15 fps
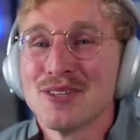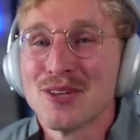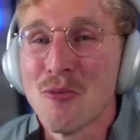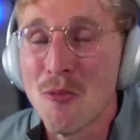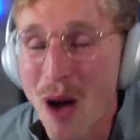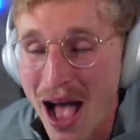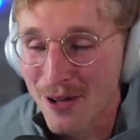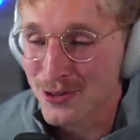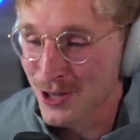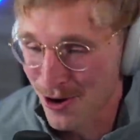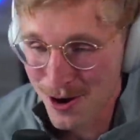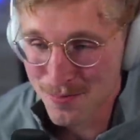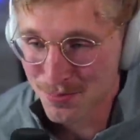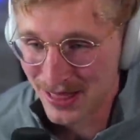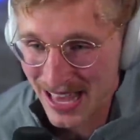with the wild
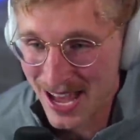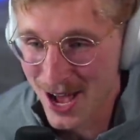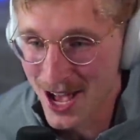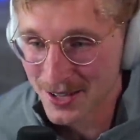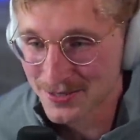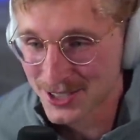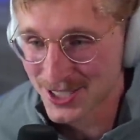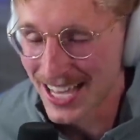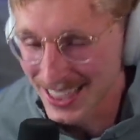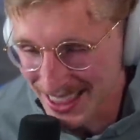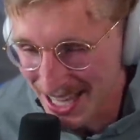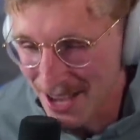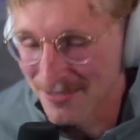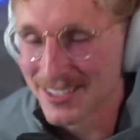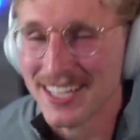card playoffs. I
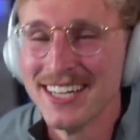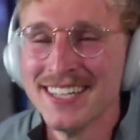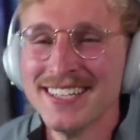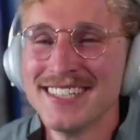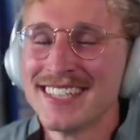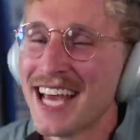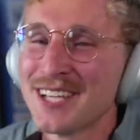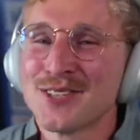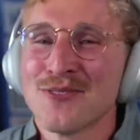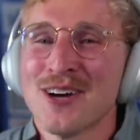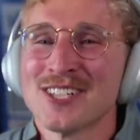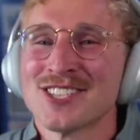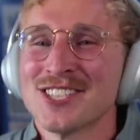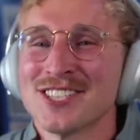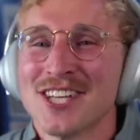love you. Thanks for
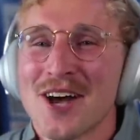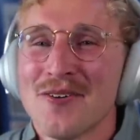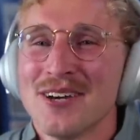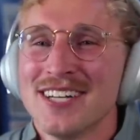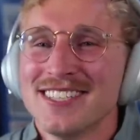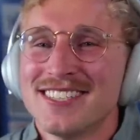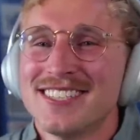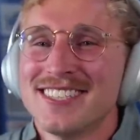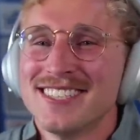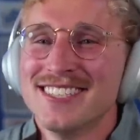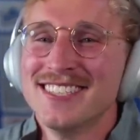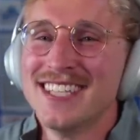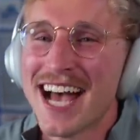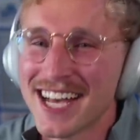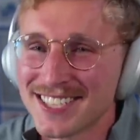watching as always.
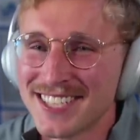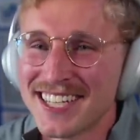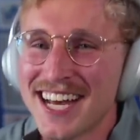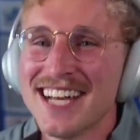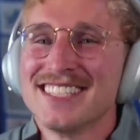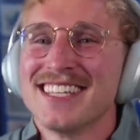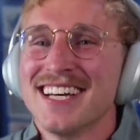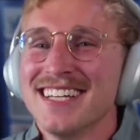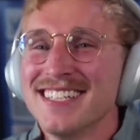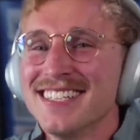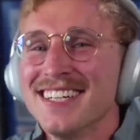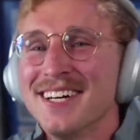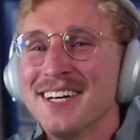I'll see you guys then.